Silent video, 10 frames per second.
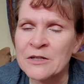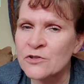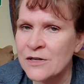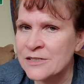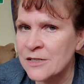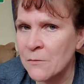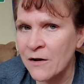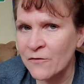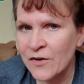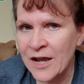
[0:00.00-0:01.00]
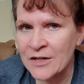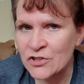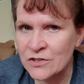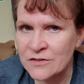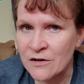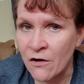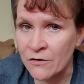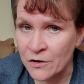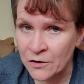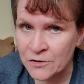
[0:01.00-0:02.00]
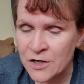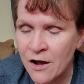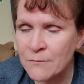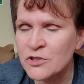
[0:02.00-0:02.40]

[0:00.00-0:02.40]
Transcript: interesting modifications on her top.